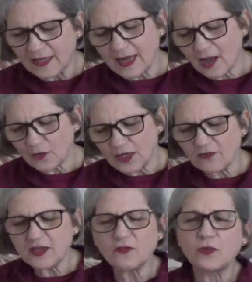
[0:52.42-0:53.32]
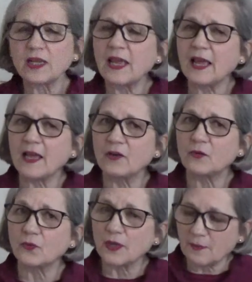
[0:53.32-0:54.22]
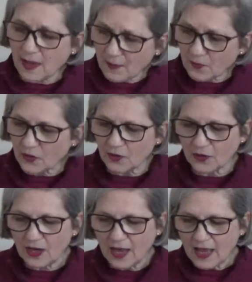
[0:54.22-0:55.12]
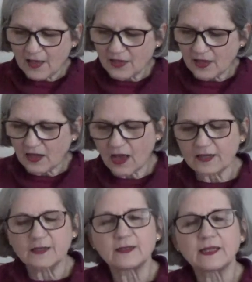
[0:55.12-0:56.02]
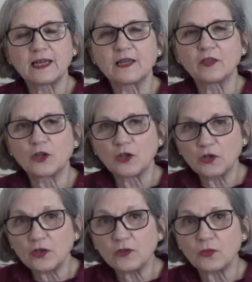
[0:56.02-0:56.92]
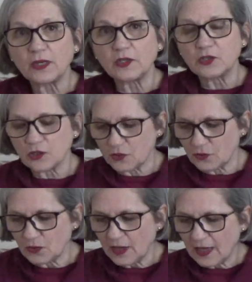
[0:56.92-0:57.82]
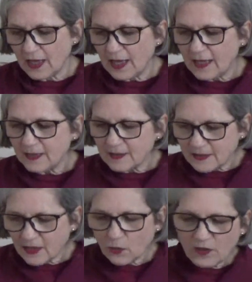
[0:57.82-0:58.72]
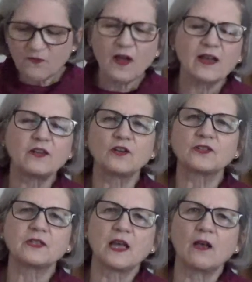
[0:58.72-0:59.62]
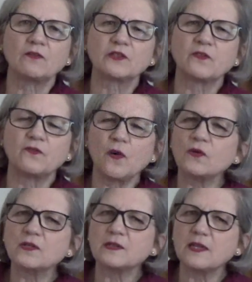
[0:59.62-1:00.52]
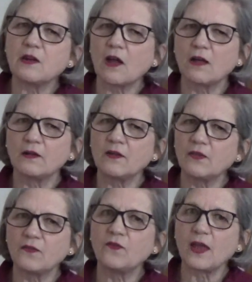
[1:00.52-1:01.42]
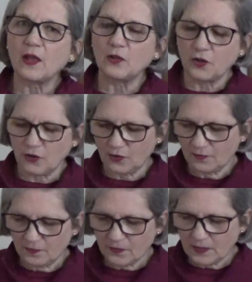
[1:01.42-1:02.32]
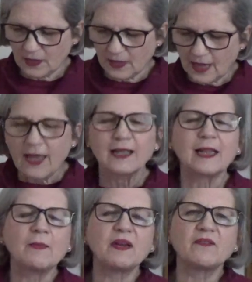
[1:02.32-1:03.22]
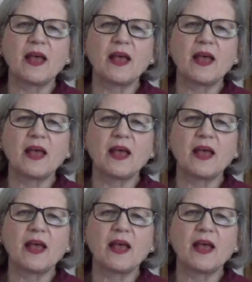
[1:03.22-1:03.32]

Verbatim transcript: Now, even if we can remember that God is seeing the good we do still we find ourselves focusing on the failure. Clement of